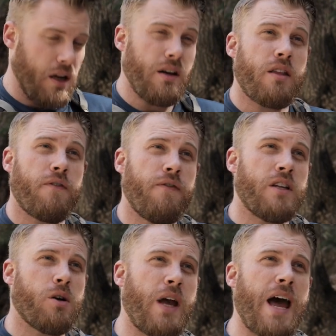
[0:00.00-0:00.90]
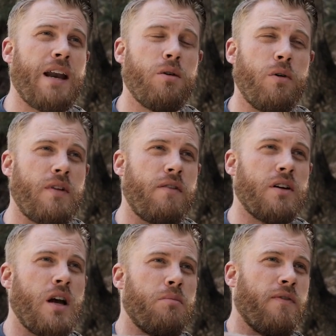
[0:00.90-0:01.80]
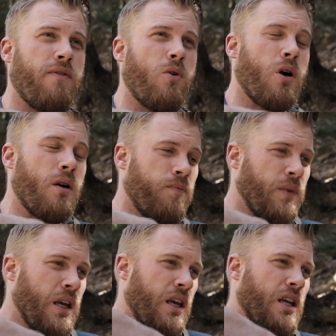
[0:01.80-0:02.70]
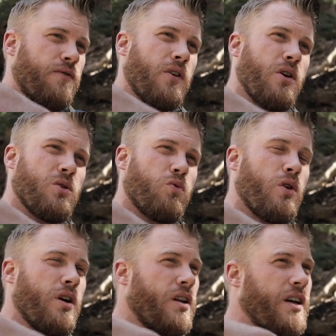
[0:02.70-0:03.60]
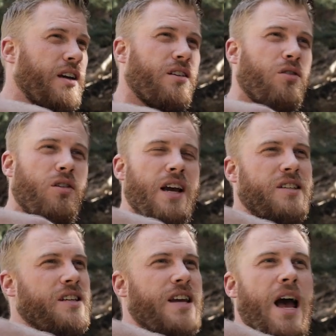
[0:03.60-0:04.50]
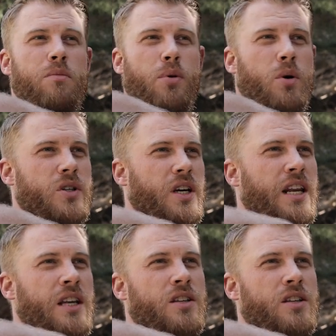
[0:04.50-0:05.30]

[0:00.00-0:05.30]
Another feature we added that we've never done before is for those really crazy downpours you get